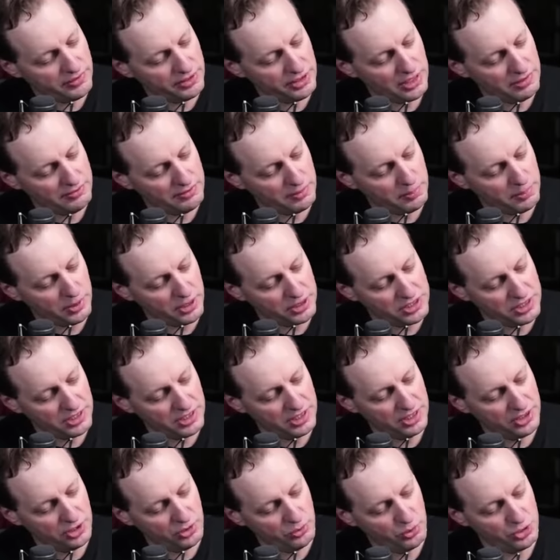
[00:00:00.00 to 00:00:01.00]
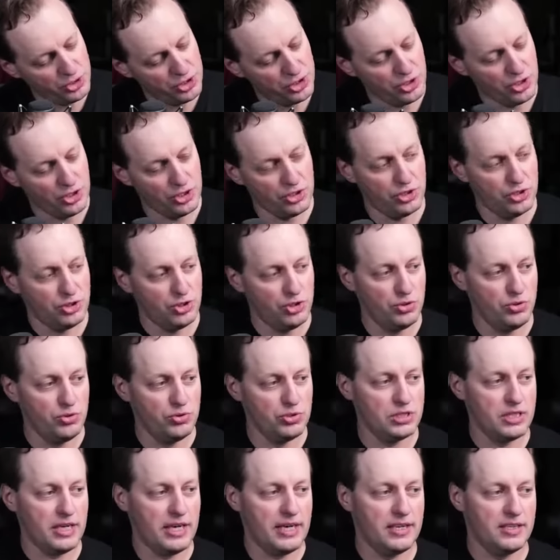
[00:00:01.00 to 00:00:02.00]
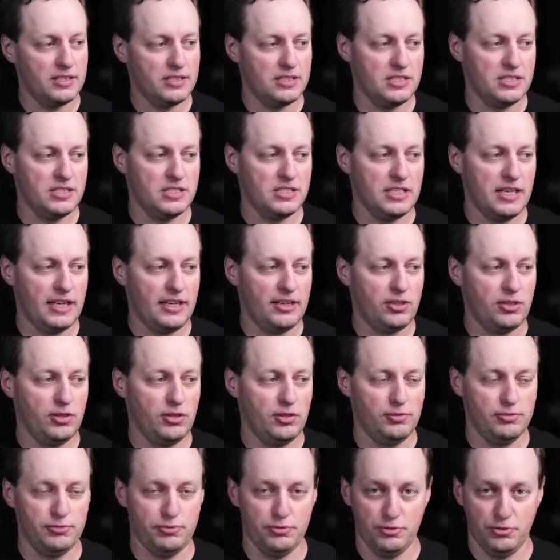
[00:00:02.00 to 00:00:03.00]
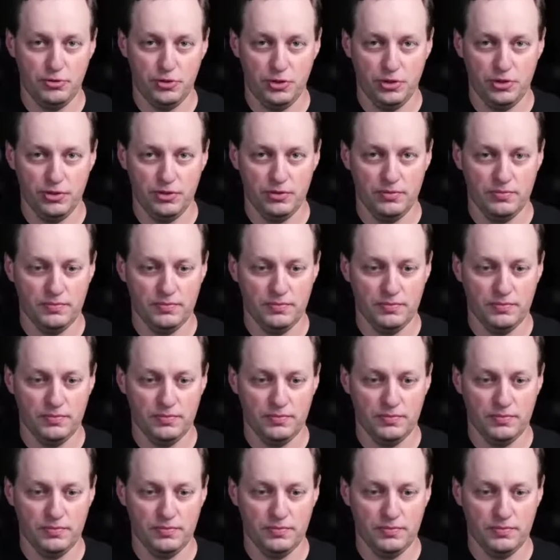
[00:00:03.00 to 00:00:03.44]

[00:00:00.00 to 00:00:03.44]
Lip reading: you have a button here which you can use and cycle through